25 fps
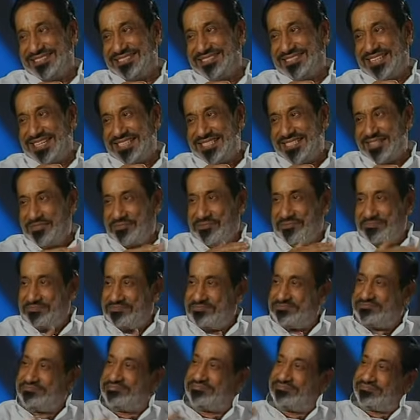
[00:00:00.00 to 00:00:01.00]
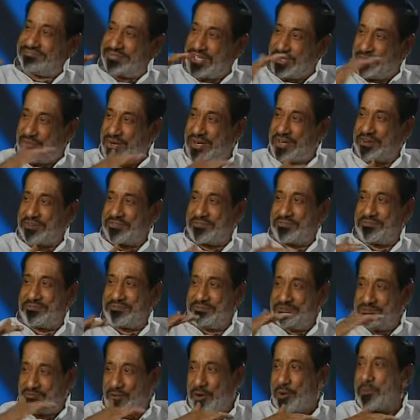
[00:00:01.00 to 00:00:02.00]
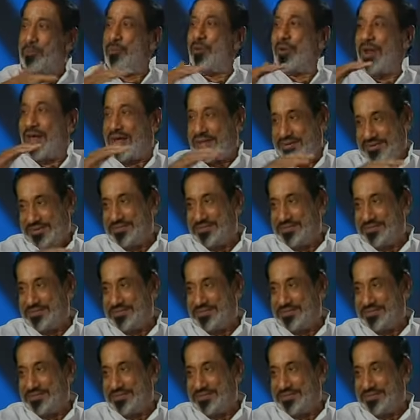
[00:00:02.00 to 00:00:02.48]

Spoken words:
That's a regular formula.